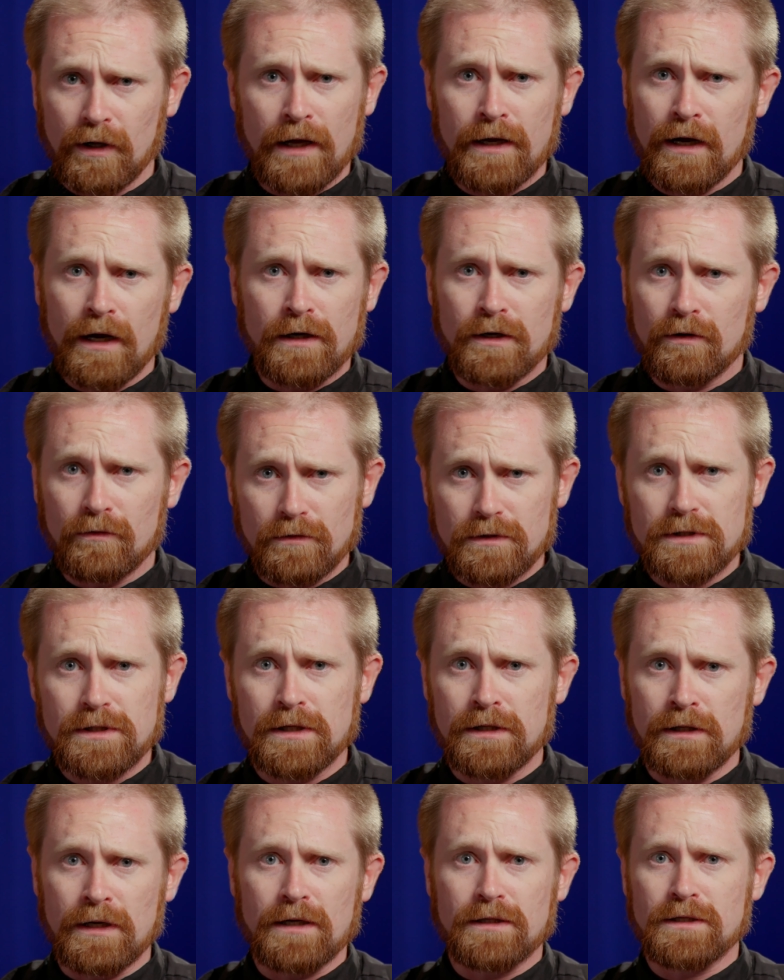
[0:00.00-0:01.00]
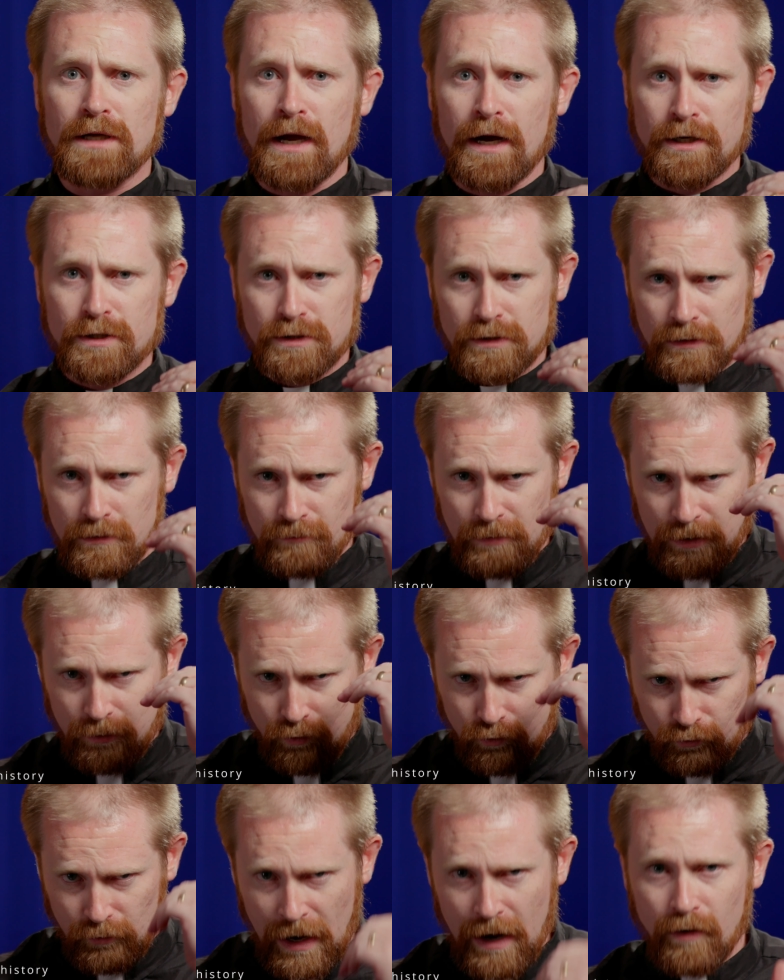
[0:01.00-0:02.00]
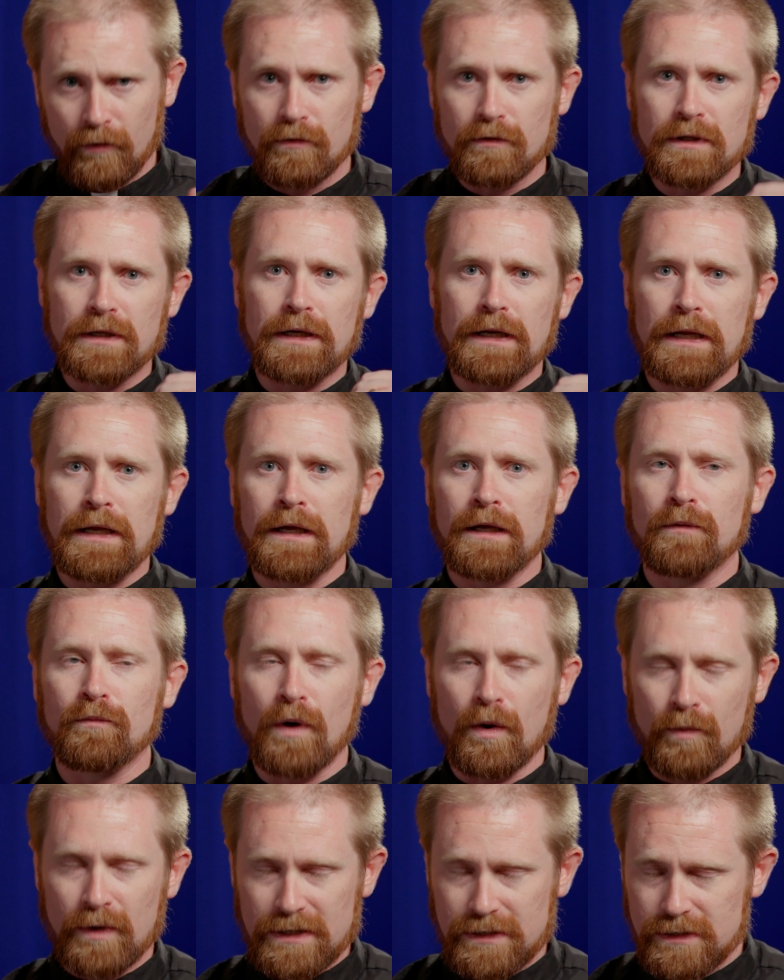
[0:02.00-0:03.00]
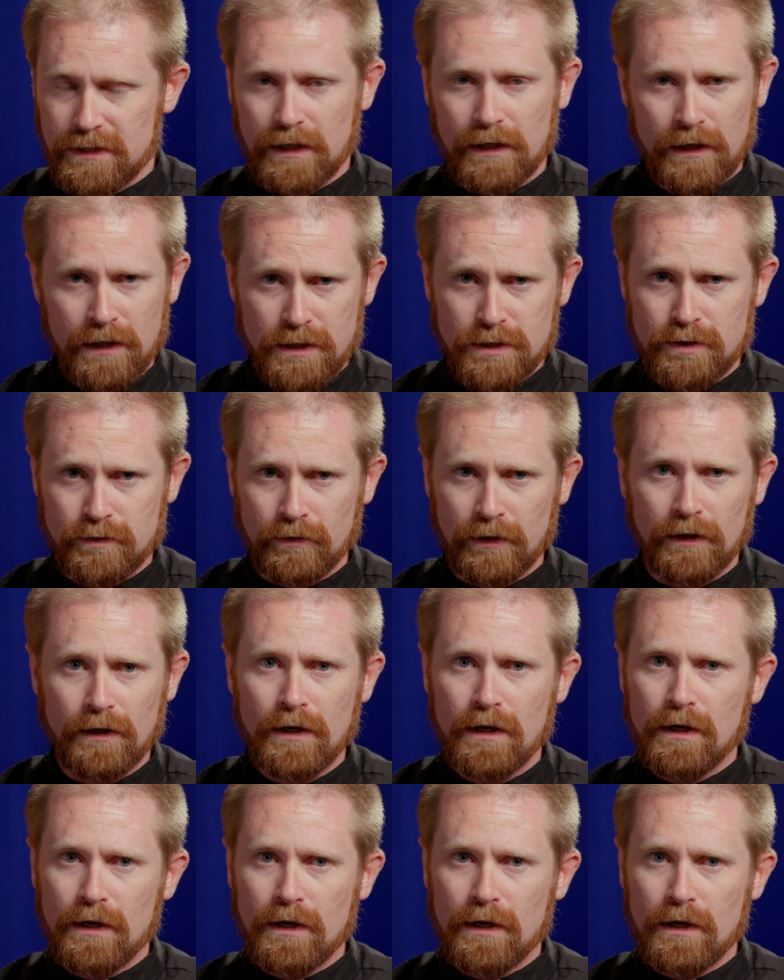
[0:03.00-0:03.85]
I, I don't see that to actually be grounded in what we see in history.